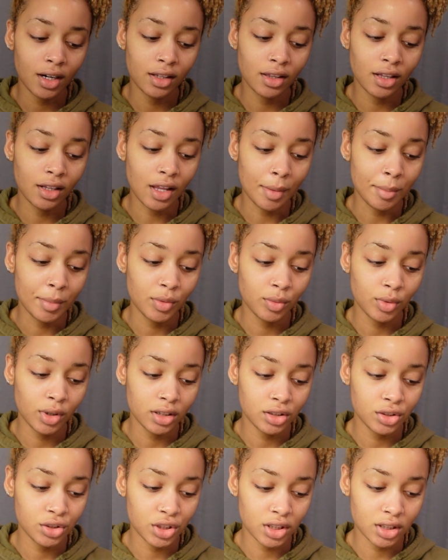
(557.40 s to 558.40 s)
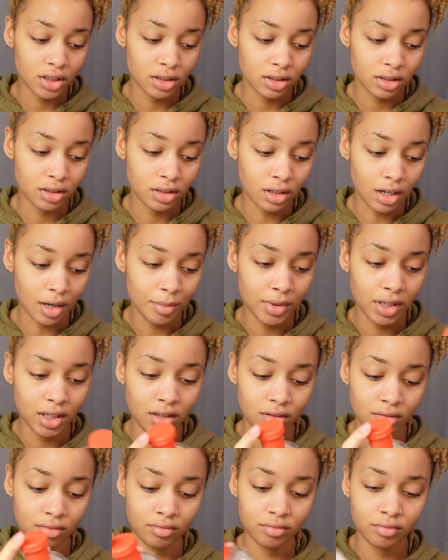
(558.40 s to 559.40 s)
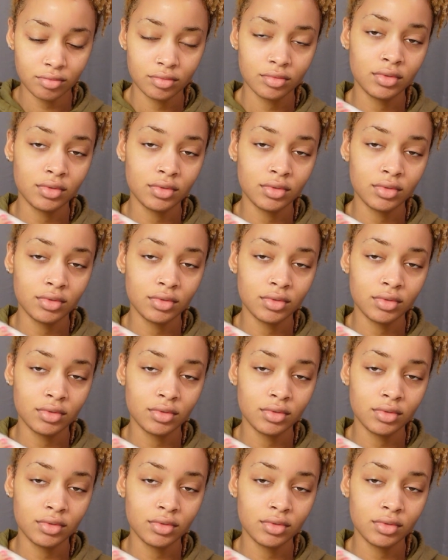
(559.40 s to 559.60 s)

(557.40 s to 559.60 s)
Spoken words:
The lemon one just, I mean,